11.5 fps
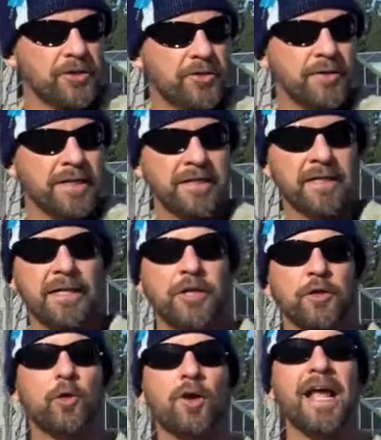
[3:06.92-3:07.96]
strengthening
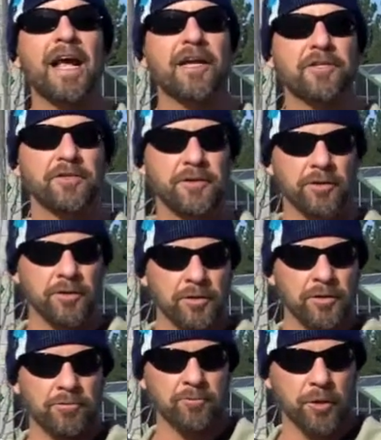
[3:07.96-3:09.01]
your external
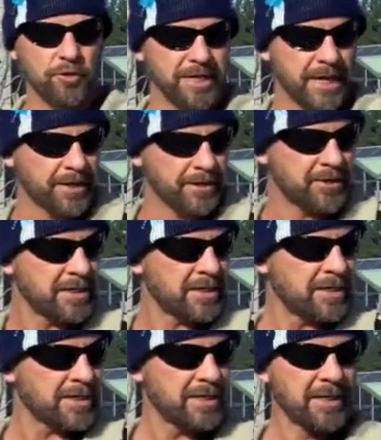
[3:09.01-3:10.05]
rotators
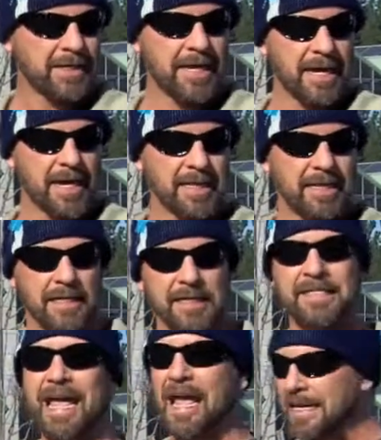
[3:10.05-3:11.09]
like
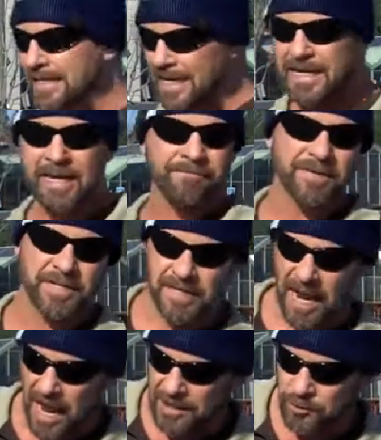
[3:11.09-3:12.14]
this and
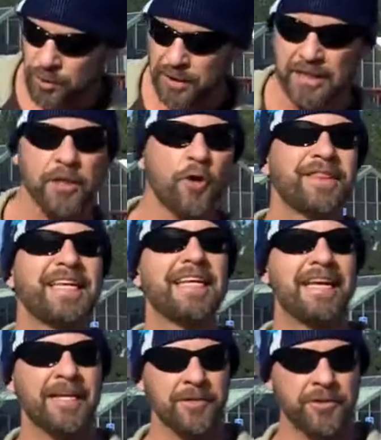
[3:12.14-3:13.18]
de-emphasize working on
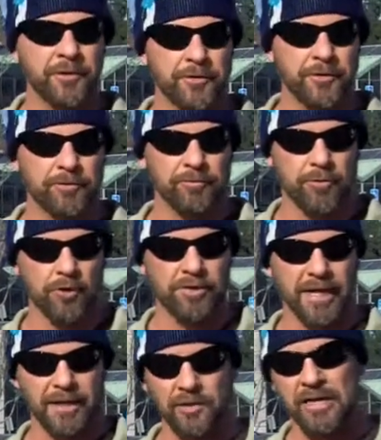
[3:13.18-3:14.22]
the internal
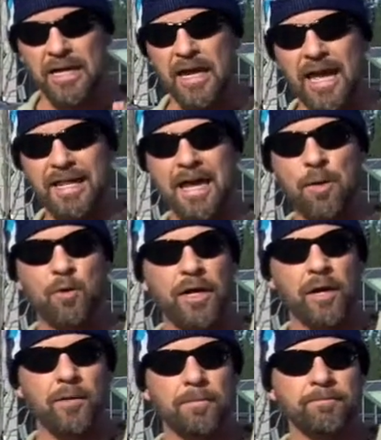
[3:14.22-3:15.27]
rotator and that will
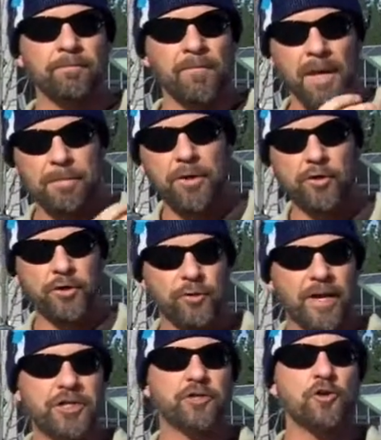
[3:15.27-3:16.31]
help build you
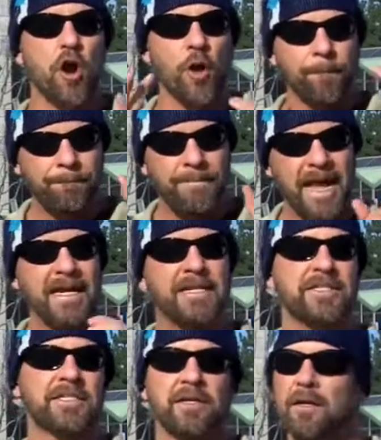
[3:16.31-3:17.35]
a strong
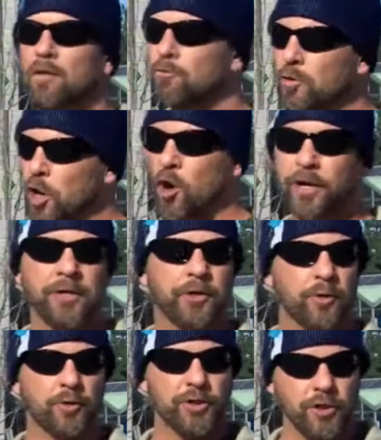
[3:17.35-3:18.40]
base regarding
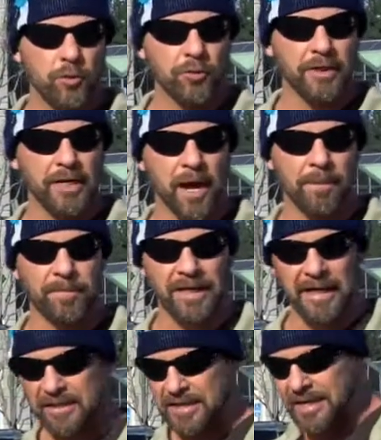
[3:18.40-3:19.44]
your shoulder
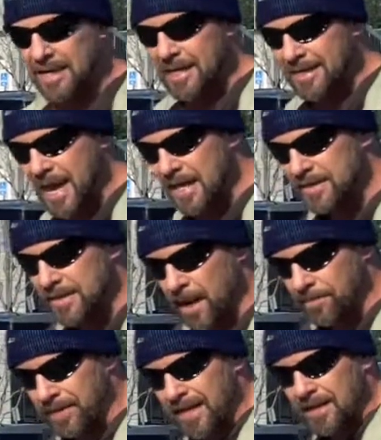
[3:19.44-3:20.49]
complex Next
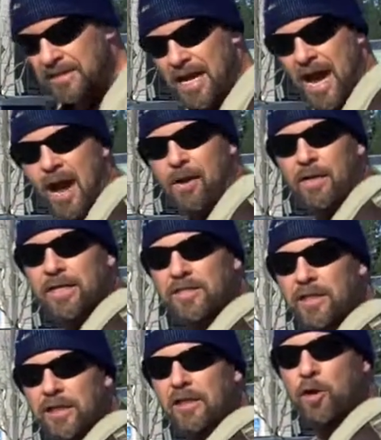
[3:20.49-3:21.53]
up is, our, is
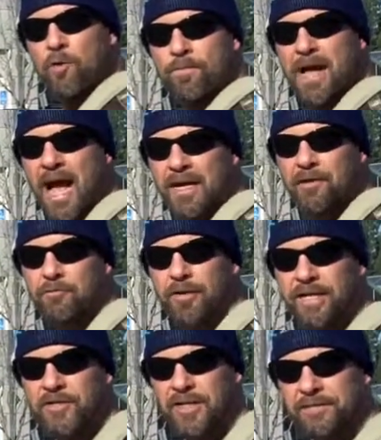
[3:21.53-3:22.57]
the low back
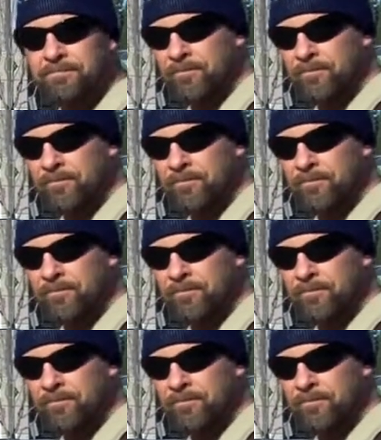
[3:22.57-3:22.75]
region.